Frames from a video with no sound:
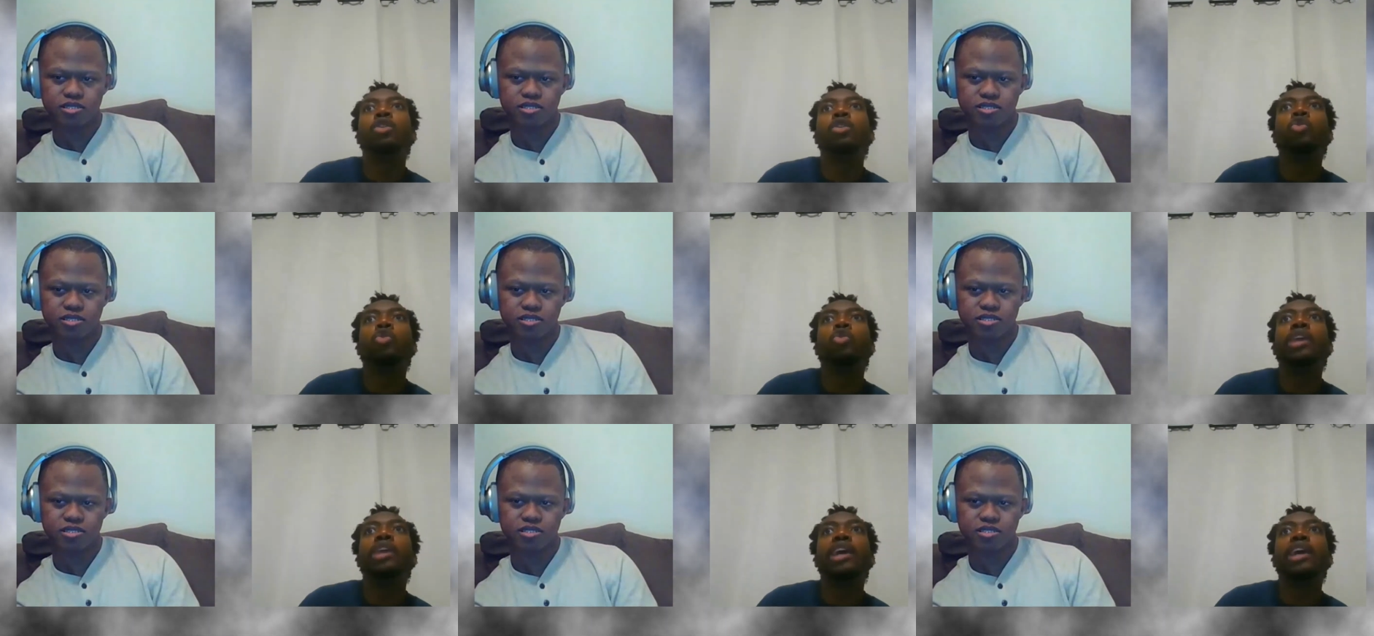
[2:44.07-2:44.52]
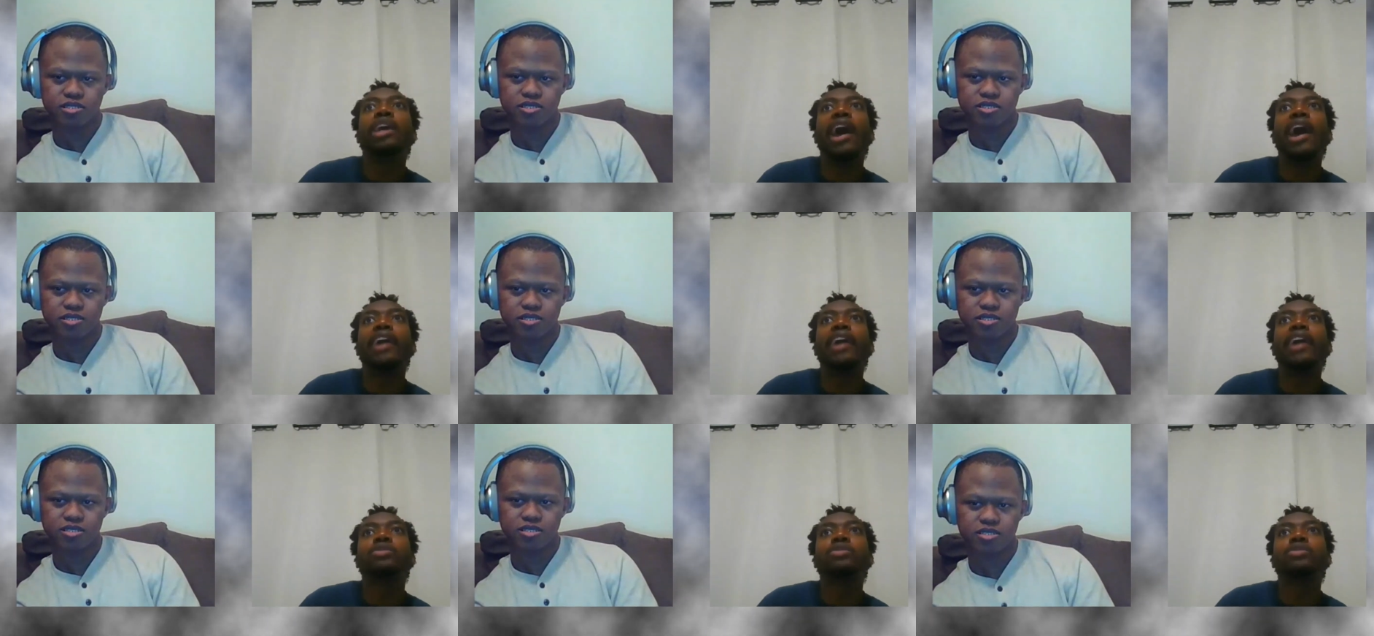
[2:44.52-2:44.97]
Speaker 1: who they
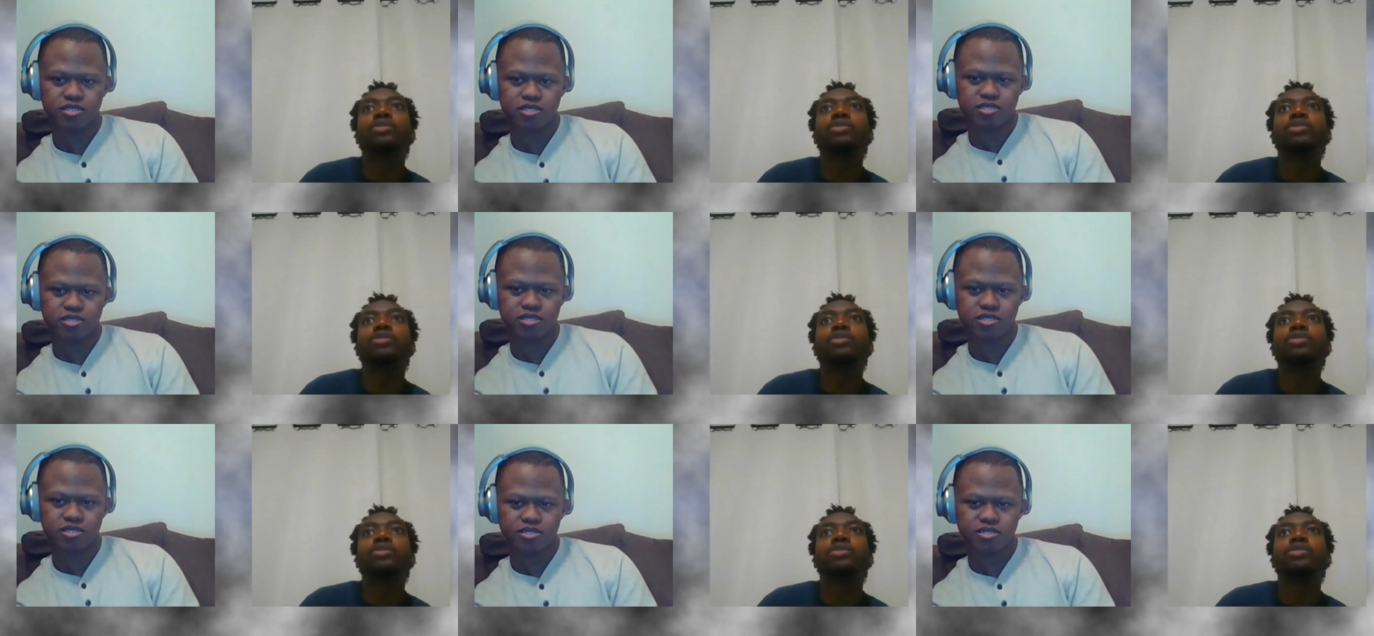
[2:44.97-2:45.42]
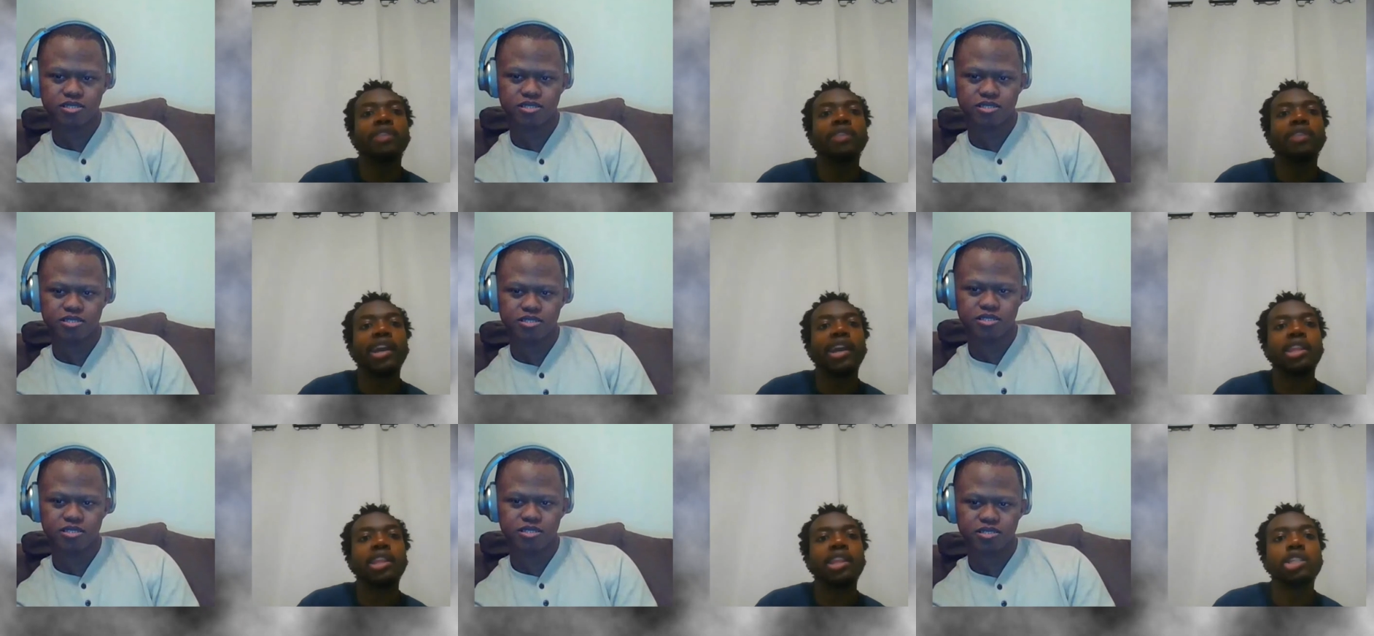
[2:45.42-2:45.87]
ask for because I feel
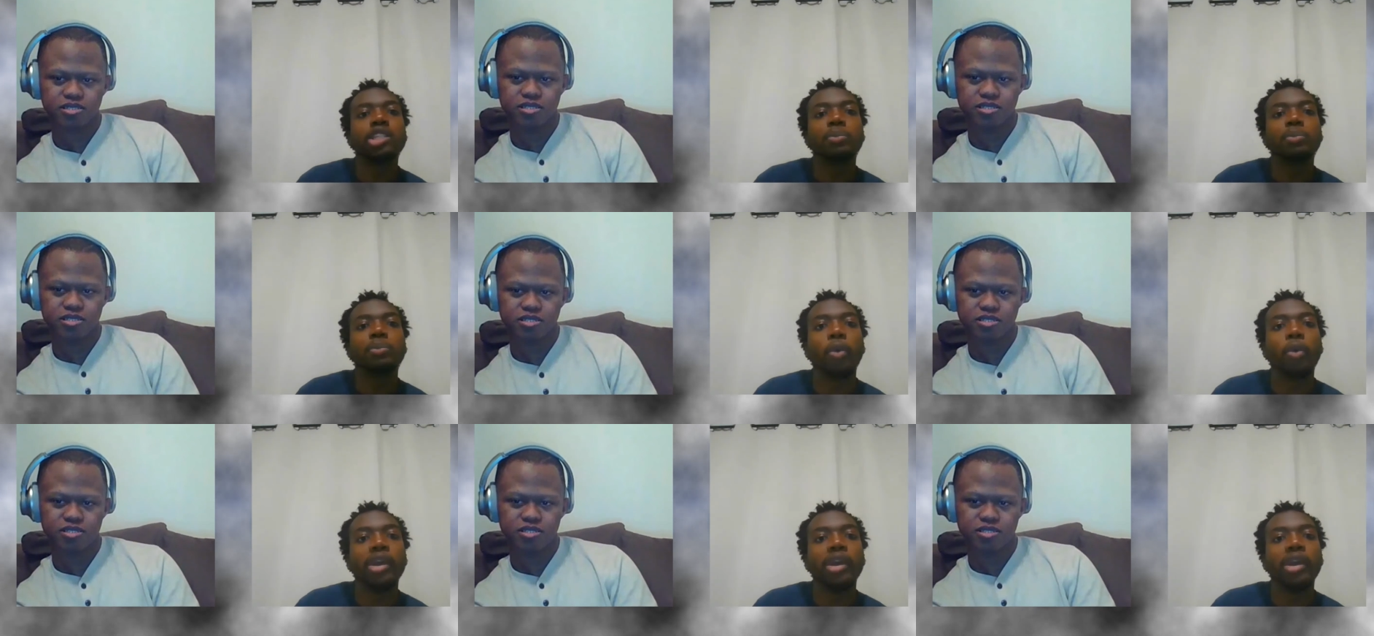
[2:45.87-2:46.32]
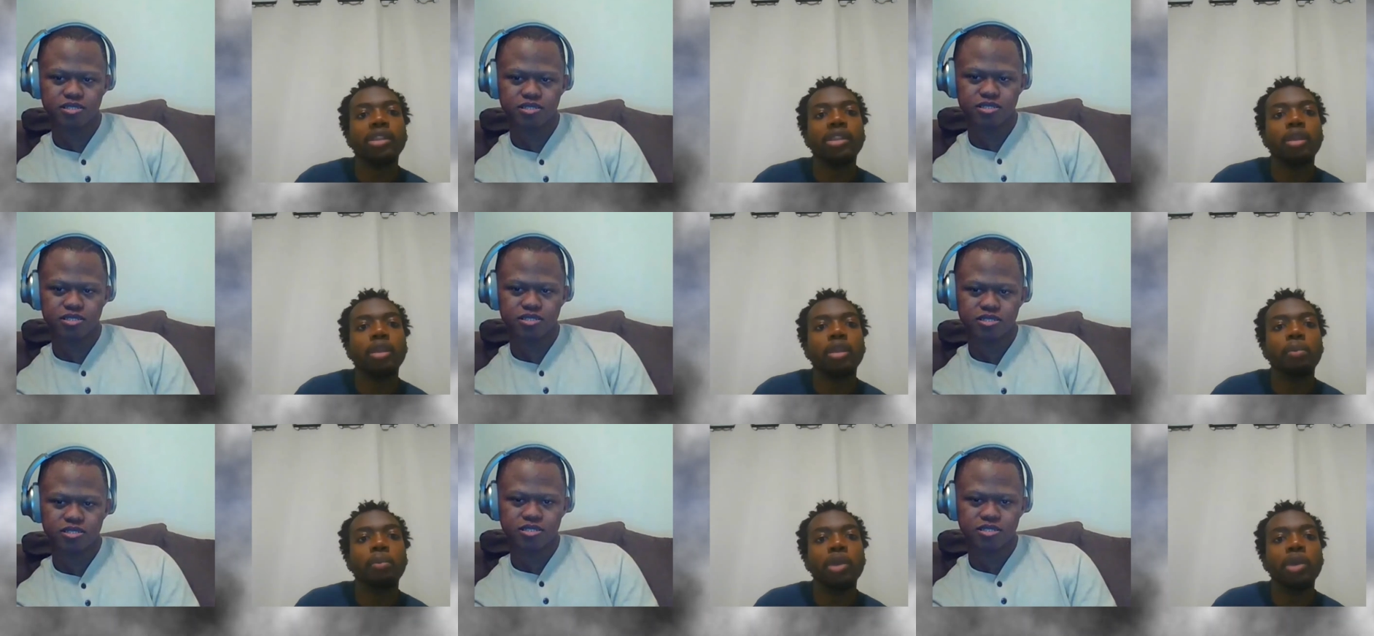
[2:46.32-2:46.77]
like at this
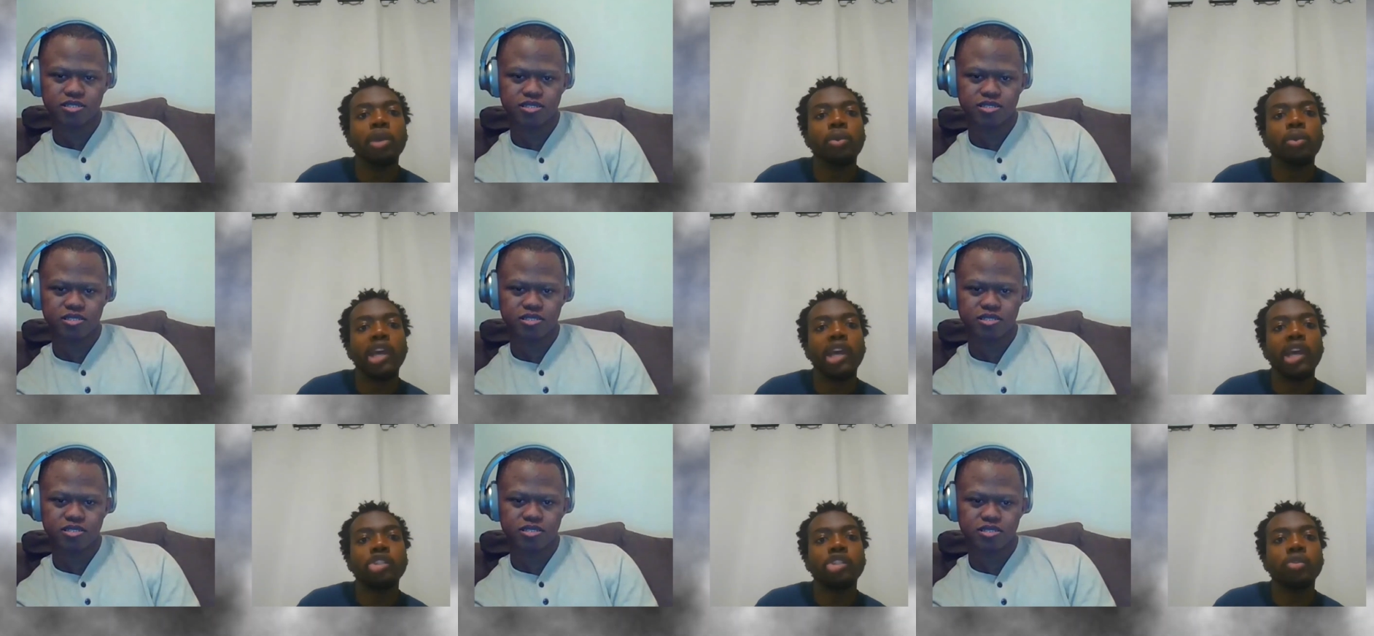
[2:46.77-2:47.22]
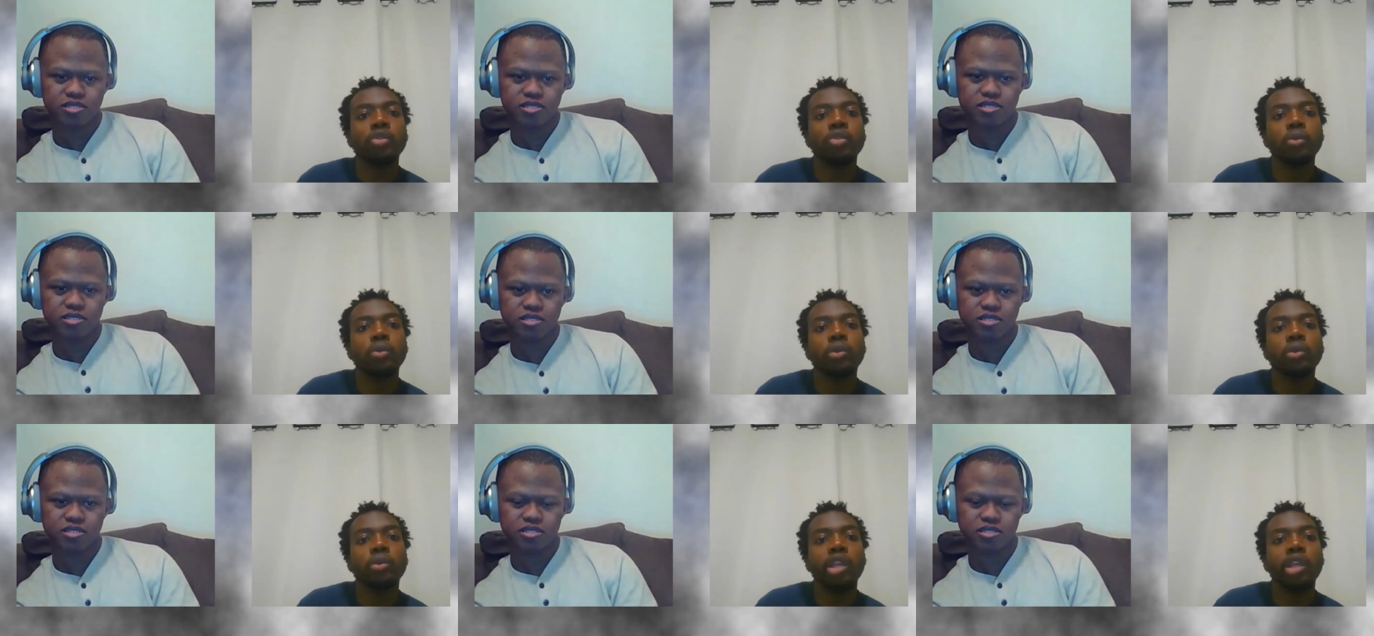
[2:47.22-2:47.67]
point the people that
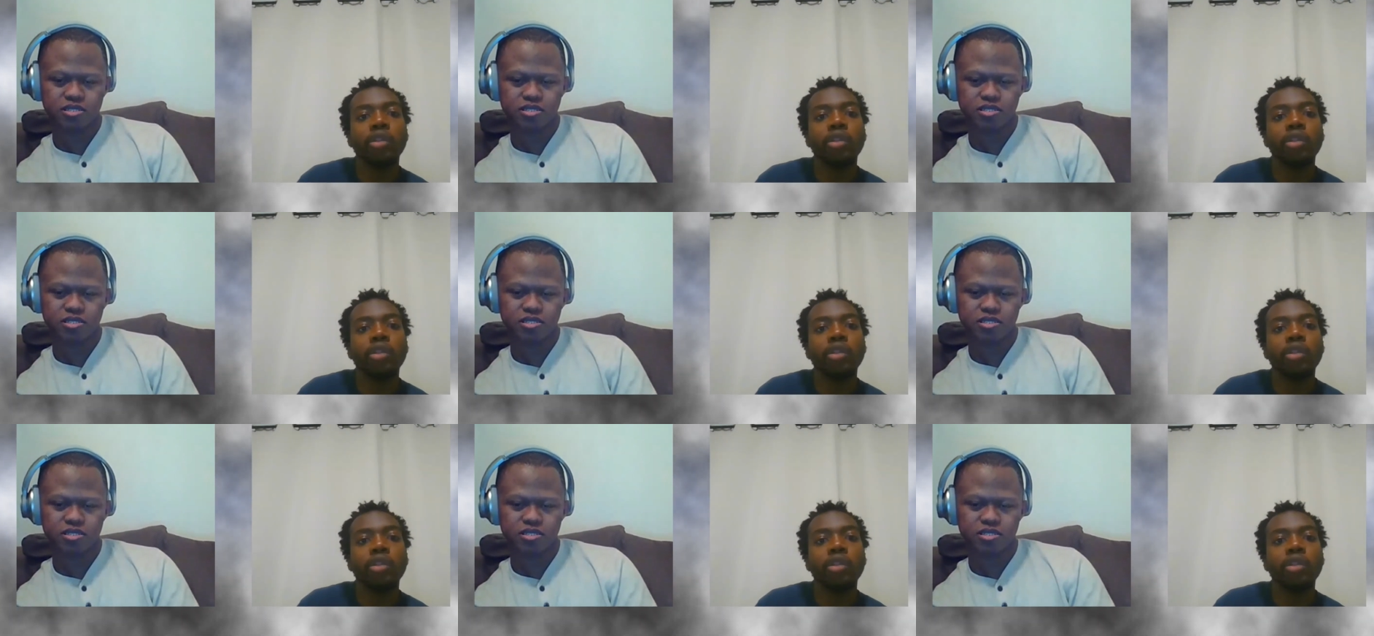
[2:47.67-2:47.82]
you